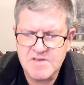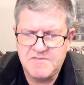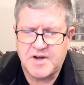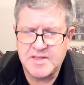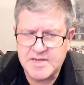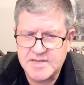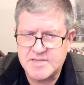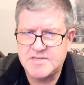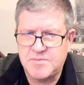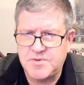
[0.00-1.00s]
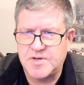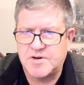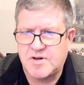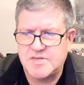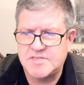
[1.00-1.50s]
finally did stumble
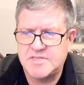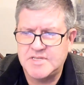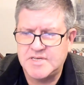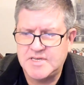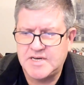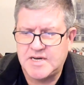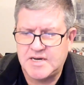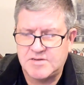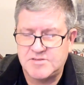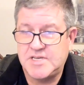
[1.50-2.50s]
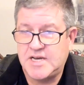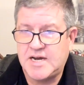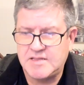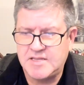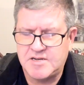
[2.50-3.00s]
across the uh,
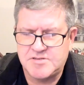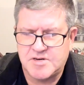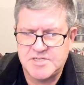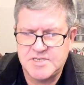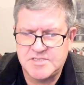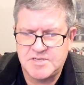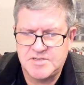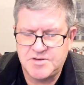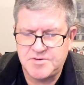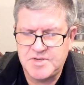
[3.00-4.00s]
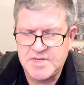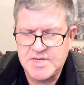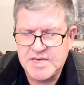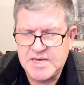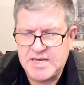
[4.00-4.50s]
LCI, Lean Construction Institute,
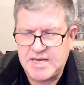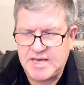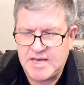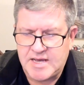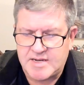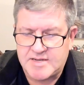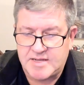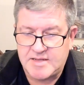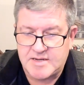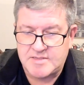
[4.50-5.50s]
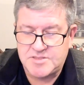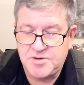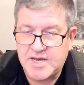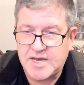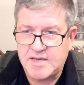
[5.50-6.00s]
and attended a
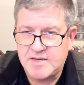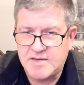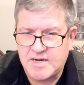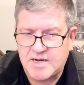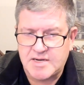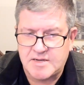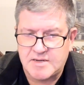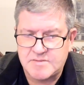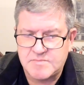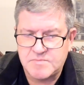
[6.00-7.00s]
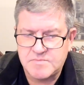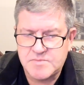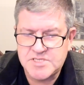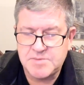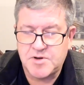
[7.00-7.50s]
two day uh,
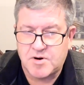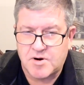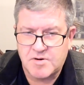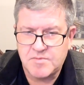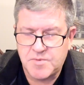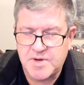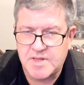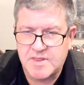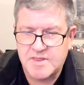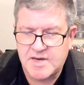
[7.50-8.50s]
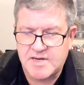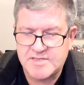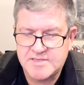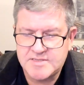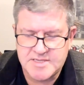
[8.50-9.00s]
seminar with uh,
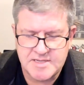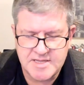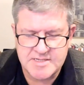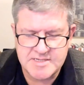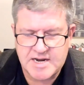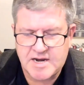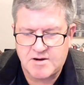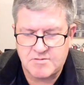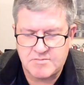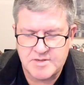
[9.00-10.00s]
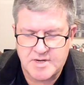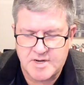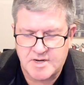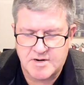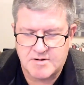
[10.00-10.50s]
Cynthia Tsao,
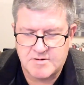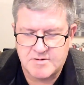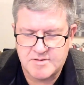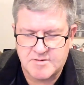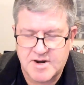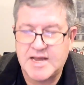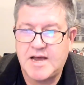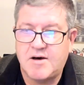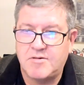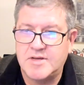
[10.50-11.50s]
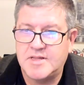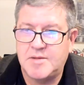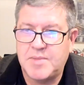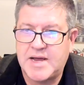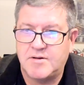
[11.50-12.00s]
uh, Greg Howell, and
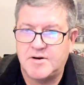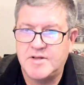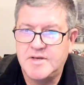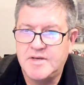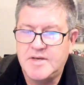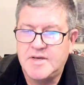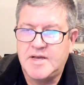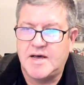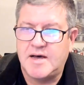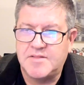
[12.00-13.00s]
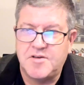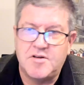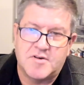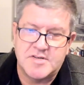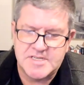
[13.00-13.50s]
Glenn Ballard uh, at the
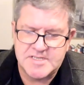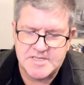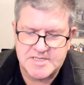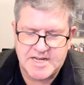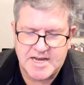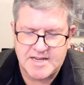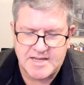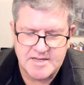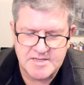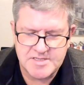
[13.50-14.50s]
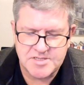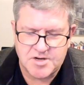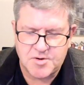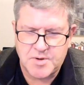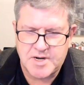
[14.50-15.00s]
University of Cincinnati.
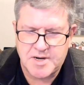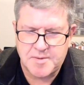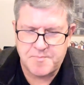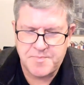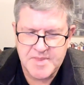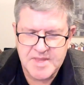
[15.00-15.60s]
So um,